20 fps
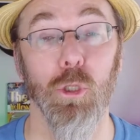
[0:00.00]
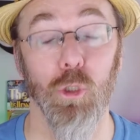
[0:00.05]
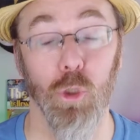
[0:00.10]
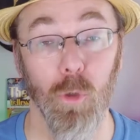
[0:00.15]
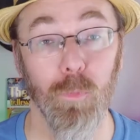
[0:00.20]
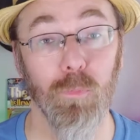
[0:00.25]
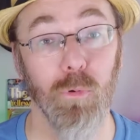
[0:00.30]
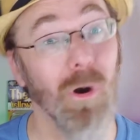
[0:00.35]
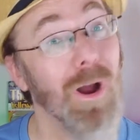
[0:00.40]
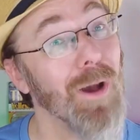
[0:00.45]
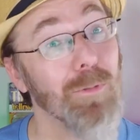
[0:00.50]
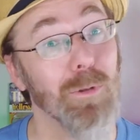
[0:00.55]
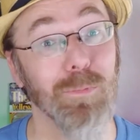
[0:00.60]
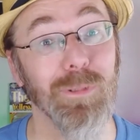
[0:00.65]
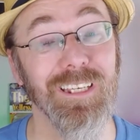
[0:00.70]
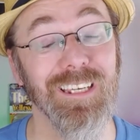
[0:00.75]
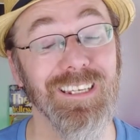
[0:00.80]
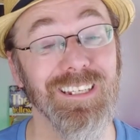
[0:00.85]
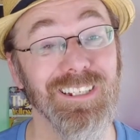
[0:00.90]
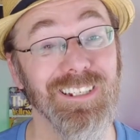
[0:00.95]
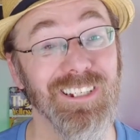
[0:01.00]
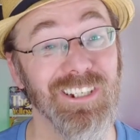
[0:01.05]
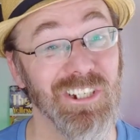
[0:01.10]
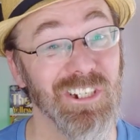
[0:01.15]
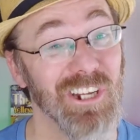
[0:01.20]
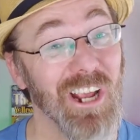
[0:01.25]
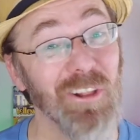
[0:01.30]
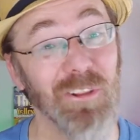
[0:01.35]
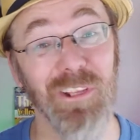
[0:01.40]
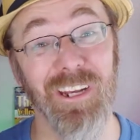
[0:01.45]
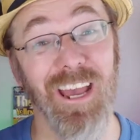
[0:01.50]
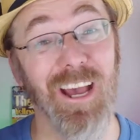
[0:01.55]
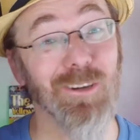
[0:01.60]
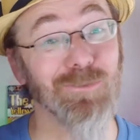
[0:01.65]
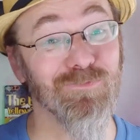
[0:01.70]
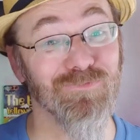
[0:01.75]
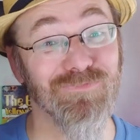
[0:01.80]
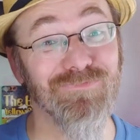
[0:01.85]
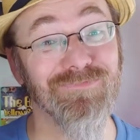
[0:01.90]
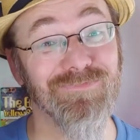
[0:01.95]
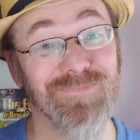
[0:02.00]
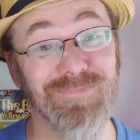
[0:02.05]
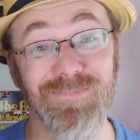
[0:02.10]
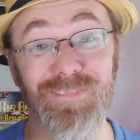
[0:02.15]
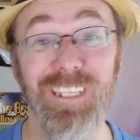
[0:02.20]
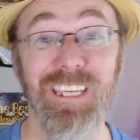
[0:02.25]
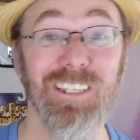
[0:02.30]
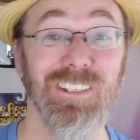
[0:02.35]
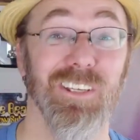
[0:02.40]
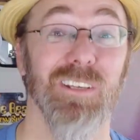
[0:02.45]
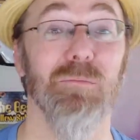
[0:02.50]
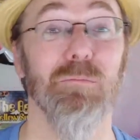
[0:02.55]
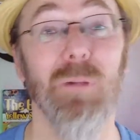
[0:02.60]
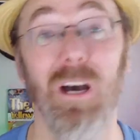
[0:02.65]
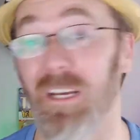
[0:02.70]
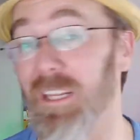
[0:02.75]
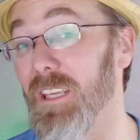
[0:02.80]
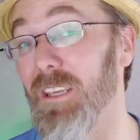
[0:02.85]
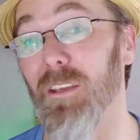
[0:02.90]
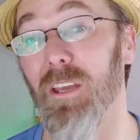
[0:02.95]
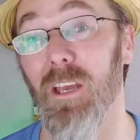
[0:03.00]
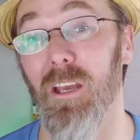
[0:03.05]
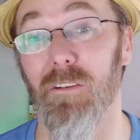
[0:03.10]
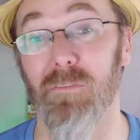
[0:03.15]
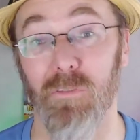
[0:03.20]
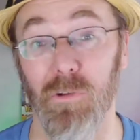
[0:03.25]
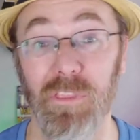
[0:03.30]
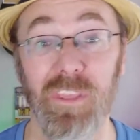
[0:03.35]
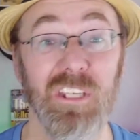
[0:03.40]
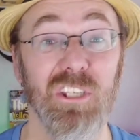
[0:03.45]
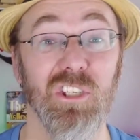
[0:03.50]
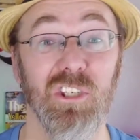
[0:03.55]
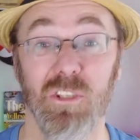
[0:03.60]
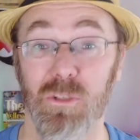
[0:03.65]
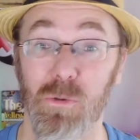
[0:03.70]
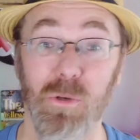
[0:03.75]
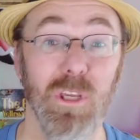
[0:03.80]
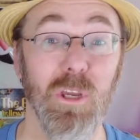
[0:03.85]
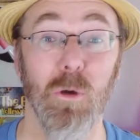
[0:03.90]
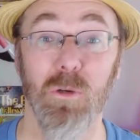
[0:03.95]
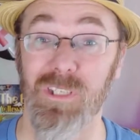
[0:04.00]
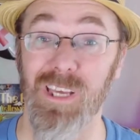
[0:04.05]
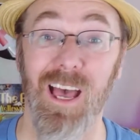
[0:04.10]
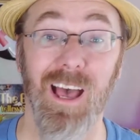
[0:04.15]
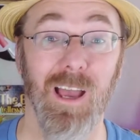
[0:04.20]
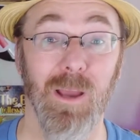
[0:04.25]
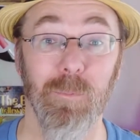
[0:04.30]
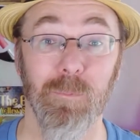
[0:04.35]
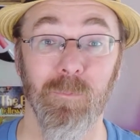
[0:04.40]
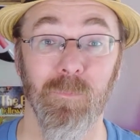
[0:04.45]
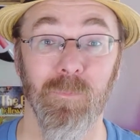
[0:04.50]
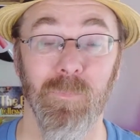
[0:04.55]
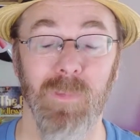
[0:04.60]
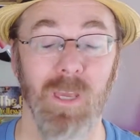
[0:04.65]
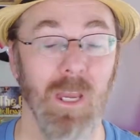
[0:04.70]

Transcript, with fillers: you're probably shelling out decent money for this studio time.